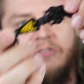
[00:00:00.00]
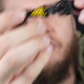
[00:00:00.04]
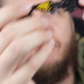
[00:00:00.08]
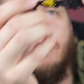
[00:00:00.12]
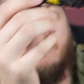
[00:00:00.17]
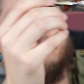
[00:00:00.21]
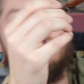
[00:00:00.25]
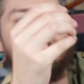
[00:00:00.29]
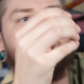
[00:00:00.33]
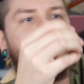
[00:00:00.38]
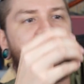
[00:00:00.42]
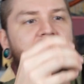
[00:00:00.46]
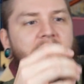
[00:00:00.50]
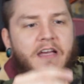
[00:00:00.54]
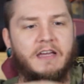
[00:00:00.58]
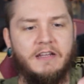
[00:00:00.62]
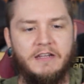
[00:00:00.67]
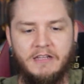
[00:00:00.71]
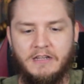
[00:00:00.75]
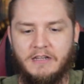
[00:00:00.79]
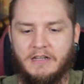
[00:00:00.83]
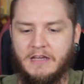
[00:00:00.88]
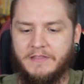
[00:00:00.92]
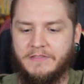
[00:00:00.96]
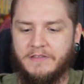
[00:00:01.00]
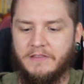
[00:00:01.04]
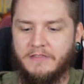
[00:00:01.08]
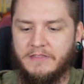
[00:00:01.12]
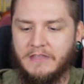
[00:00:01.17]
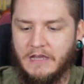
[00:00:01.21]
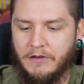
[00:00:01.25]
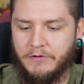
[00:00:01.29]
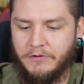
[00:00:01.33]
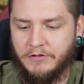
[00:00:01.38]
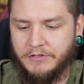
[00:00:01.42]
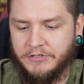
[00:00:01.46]
double-sided. I think
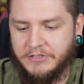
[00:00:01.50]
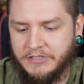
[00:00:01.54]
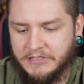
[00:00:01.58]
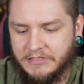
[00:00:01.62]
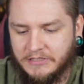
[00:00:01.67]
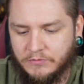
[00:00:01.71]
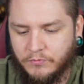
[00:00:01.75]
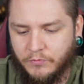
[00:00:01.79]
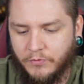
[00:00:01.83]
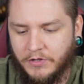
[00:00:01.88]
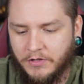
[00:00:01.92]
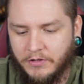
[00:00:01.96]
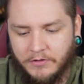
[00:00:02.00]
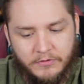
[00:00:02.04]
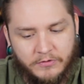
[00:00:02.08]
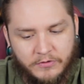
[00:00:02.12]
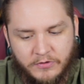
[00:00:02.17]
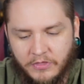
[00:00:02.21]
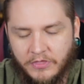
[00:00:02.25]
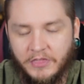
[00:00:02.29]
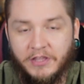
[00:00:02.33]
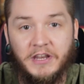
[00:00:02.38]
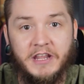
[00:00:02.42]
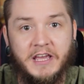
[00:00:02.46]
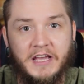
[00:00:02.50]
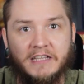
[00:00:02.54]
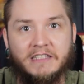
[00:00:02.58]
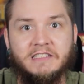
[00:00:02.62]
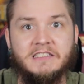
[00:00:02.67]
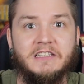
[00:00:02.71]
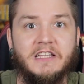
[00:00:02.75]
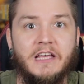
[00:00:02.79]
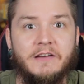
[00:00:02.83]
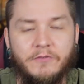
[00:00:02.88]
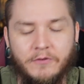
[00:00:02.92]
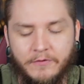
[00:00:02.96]
that would have just went to the
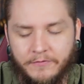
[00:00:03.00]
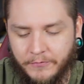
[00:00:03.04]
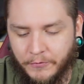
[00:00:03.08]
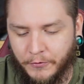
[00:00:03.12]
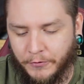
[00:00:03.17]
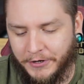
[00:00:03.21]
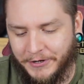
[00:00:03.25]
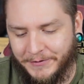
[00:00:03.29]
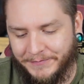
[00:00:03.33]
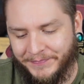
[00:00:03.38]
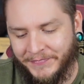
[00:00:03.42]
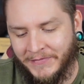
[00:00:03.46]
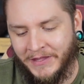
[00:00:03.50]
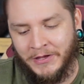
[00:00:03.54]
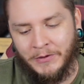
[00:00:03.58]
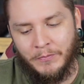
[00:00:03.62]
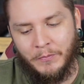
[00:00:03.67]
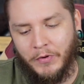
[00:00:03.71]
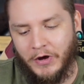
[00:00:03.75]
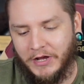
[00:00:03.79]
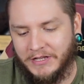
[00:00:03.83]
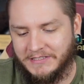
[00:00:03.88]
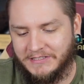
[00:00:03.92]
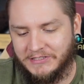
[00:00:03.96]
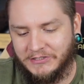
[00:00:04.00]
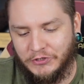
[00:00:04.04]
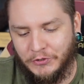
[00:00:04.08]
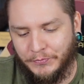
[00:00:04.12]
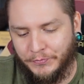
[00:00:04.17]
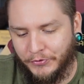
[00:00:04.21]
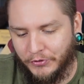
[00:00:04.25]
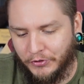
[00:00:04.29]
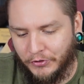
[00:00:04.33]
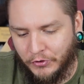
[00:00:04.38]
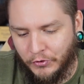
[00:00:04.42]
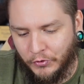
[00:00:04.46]
next level for it. But
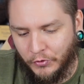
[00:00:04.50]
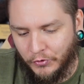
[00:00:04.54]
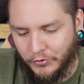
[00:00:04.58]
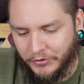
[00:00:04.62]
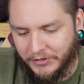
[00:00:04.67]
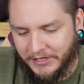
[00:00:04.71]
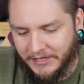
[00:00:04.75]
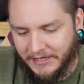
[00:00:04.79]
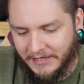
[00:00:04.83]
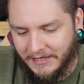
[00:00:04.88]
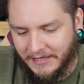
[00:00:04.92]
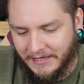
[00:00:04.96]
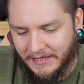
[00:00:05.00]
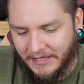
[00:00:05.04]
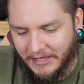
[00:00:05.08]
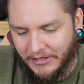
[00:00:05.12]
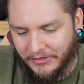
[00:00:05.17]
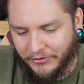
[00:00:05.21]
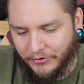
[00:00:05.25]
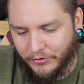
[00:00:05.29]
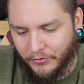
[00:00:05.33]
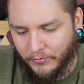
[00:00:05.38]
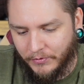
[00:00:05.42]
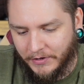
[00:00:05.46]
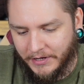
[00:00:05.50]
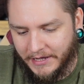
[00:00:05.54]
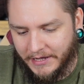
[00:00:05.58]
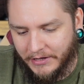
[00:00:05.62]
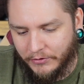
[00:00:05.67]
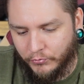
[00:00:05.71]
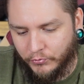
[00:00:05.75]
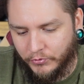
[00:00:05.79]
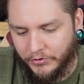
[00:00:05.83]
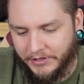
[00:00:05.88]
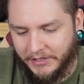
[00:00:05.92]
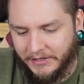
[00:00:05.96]
super cool key either
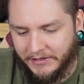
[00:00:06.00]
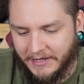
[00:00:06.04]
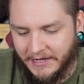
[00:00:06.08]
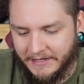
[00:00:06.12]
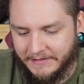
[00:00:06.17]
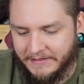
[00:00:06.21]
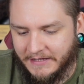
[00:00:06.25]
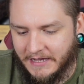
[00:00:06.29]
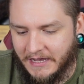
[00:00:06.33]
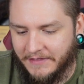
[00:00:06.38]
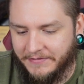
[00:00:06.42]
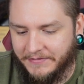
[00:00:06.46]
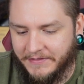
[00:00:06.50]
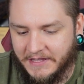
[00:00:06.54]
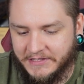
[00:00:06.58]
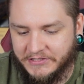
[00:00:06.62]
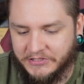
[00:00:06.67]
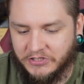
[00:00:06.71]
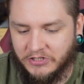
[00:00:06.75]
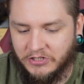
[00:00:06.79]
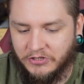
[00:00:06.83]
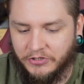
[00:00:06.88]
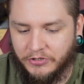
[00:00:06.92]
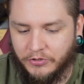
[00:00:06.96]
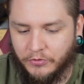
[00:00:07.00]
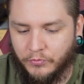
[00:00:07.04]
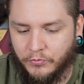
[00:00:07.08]
way. Really like that, and that's gonna look